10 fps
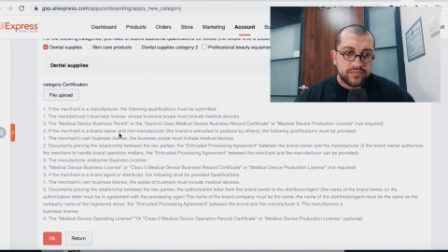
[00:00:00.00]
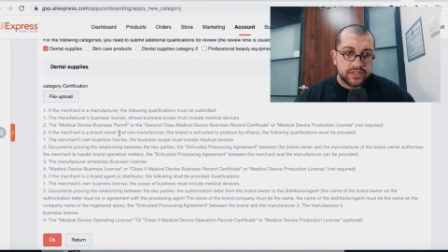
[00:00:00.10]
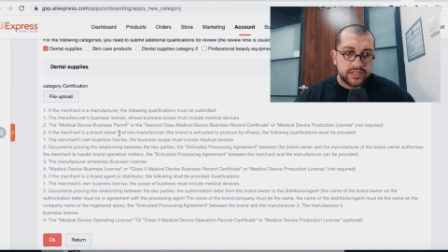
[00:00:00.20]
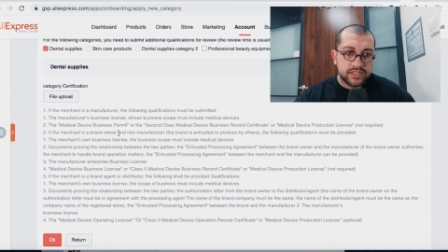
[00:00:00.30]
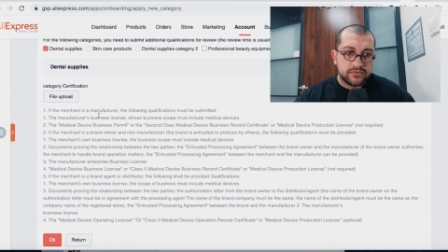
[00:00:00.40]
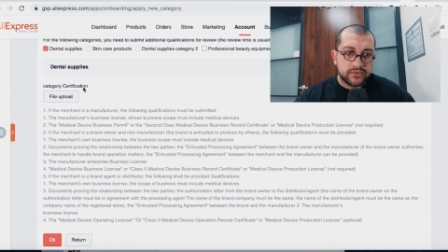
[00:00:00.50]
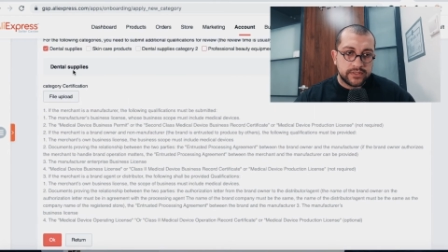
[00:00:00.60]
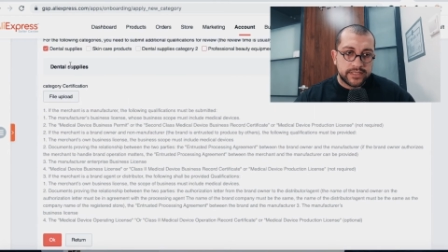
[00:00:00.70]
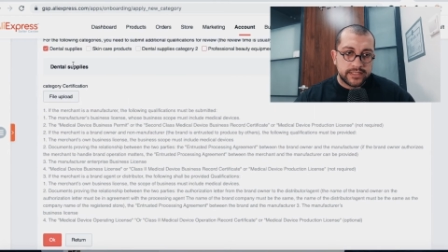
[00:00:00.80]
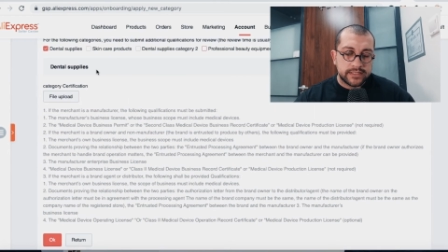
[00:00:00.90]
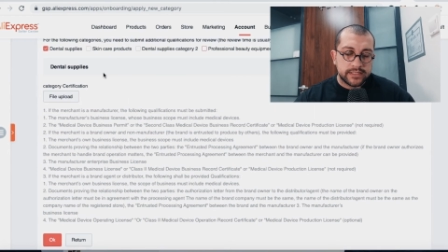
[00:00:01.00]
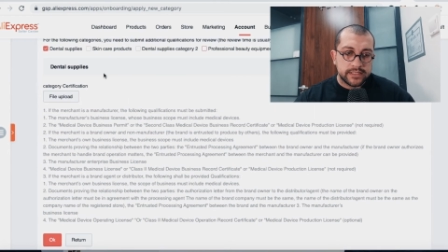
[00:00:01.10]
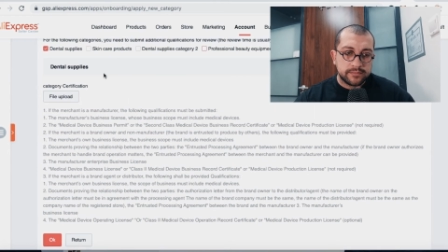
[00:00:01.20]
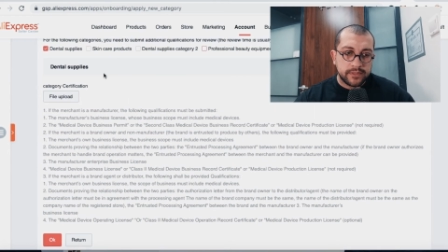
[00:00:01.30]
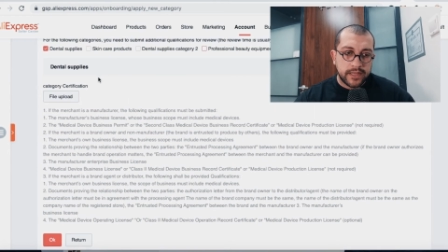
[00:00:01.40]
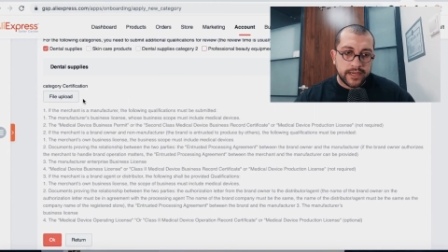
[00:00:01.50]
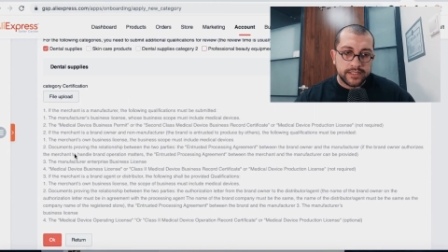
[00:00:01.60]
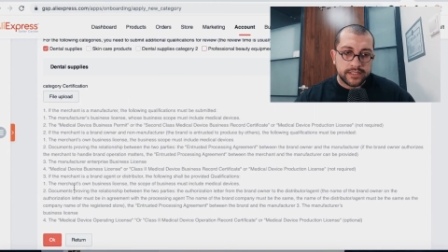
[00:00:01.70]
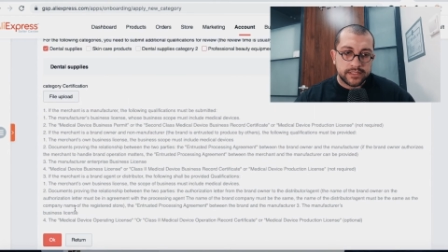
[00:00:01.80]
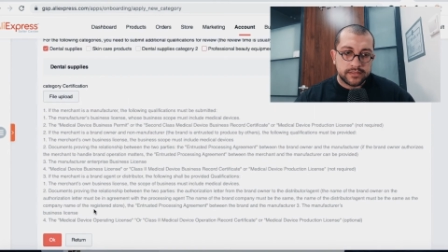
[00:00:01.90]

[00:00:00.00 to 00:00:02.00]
This is for dental supplies,